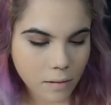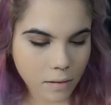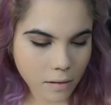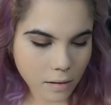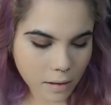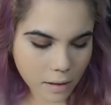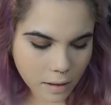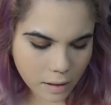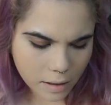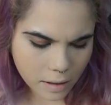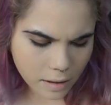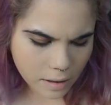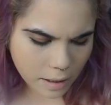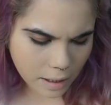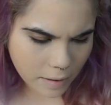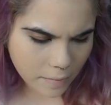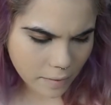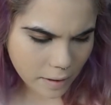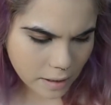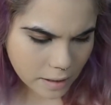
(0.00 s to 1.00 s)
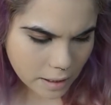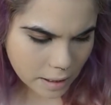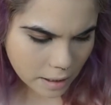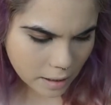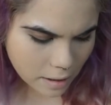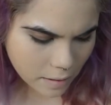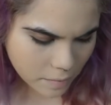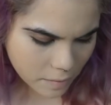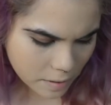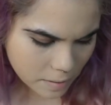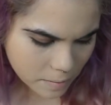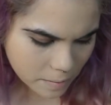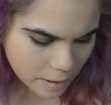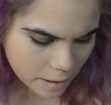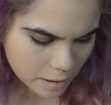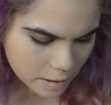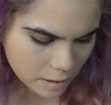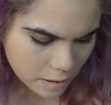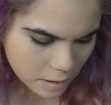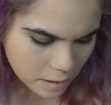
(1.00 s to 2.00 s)
and I have not taken off this
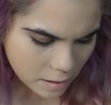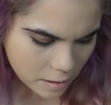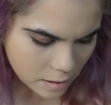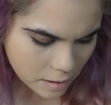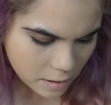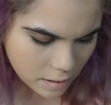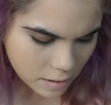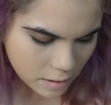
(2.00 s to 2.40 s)
plastic yet.